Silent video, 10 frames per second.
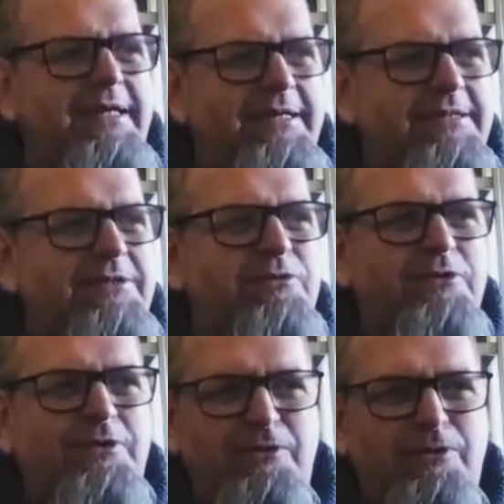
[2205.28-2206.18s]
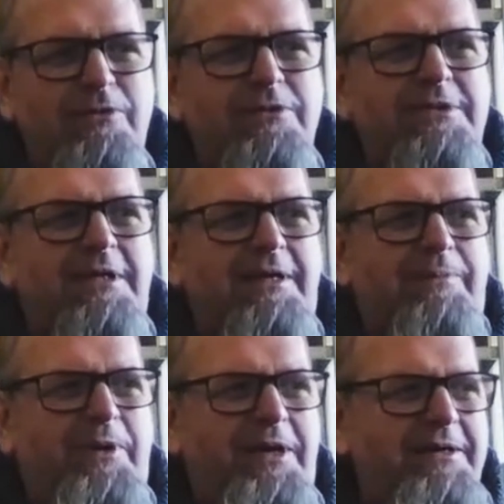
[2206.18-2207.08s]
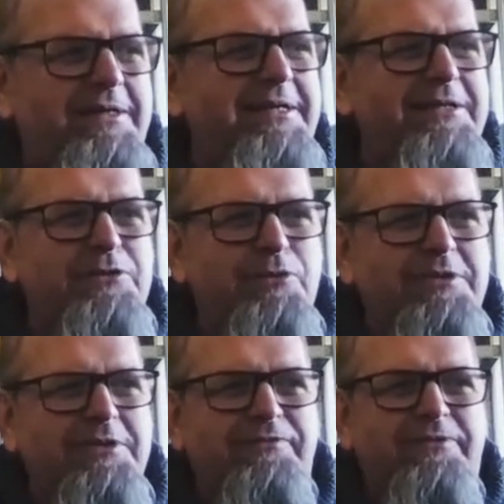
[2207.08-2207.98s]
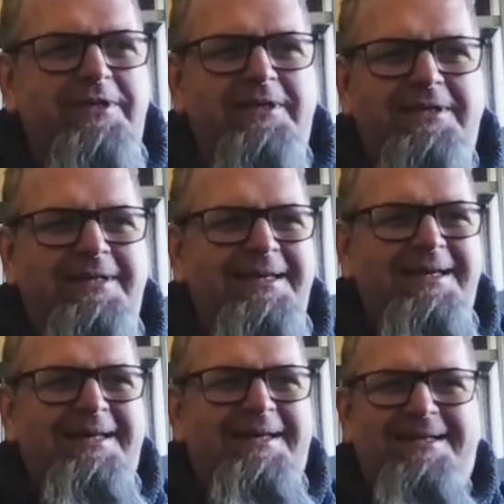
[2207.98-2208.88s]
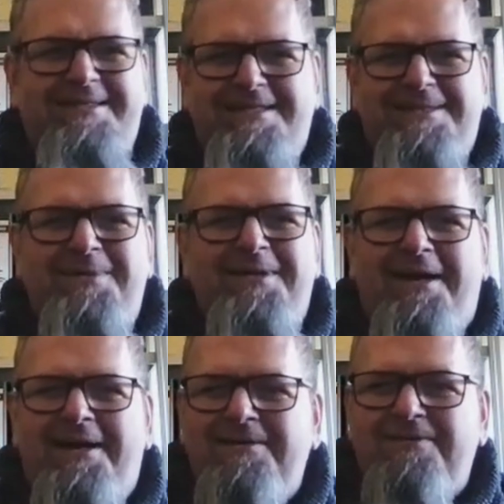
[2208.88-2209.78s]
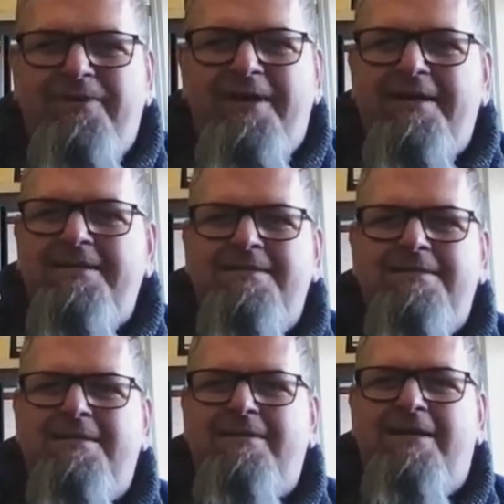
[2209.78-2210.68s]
easy to use, apparently intuitively accessible artifacts